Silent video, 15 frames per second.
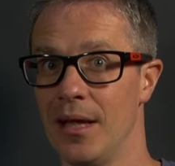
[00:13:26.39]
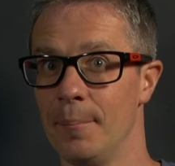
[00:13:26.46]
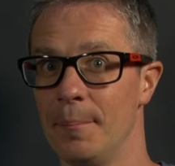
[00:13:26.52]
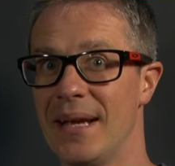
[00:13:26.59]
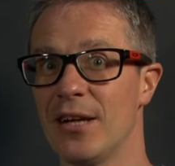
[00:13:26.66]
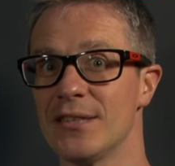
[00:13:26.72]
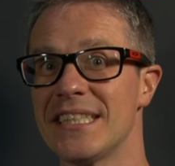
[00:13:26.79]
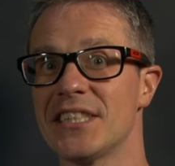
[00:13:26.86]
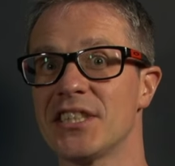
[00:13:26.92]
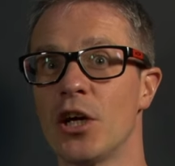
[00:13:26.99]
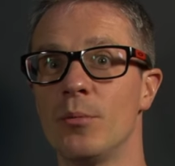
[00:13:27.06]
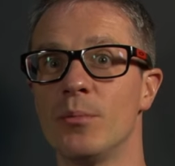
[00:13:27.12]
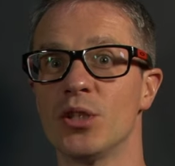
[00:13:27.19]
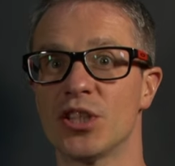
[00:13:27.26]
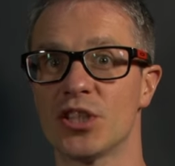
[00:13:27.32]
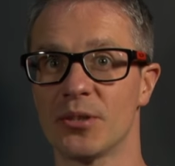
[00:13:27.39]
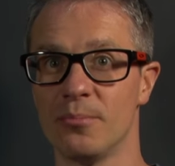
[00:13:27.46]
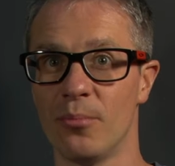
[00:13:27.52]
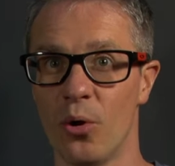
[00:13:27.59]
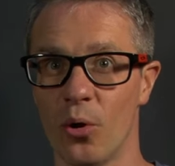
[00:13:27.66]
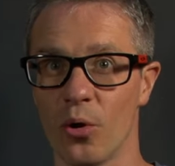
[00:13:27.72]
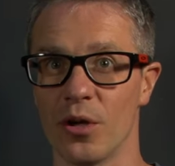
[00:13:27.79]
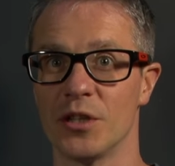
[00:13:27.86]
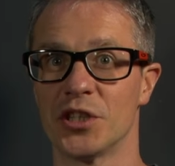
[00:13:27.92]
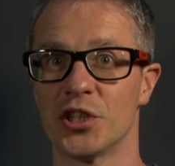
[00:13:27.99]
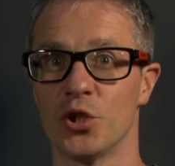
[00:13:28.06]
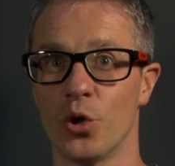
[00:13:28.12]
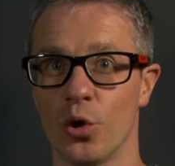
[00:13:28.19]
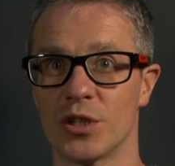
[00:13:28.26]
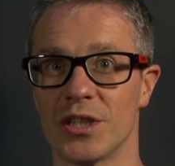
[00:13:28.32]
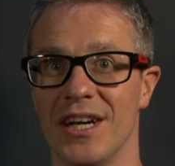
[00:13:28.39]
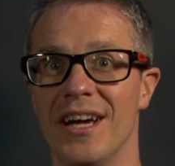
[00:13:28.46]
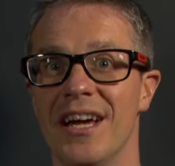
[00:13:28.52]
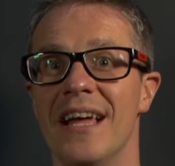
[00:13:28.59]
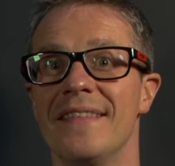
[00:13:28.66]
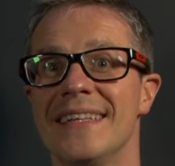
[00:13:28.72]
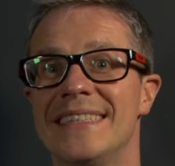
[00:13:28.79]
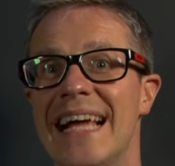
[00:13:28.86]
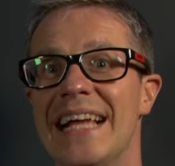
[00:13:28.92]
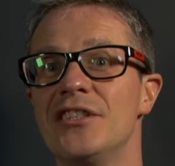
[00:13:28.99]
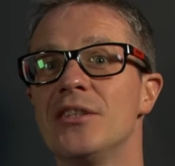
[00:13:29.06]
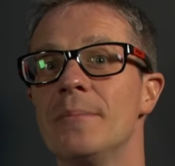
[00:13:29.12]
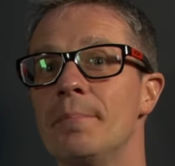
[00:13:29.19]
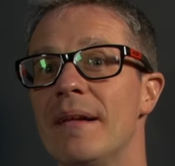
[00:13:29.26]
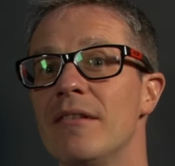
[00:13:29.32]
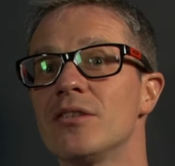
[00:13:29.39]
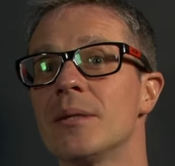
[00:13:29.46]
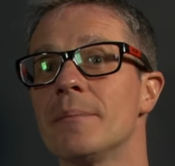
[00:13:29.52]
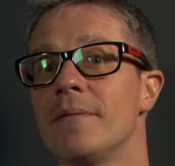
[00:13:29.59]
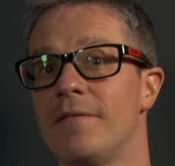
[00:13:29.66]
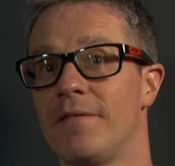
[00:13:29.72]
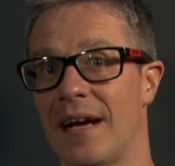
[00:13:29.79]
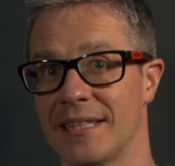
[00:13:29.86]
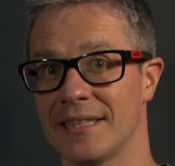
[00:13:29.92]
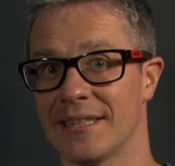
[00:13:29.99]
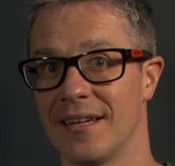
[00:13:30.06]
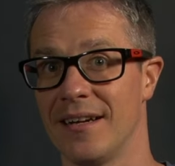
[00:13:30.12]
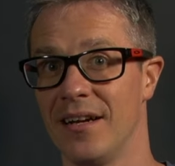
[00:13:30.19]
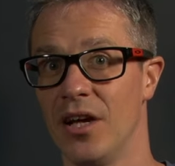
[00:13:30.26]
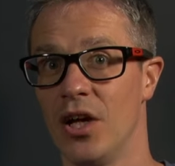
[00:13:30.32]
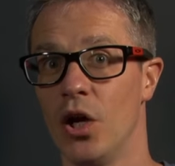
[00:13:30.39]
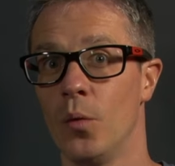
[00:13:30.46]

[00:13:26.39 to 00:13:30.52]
Because it's so much smaller and shorter, the tension builds up faster,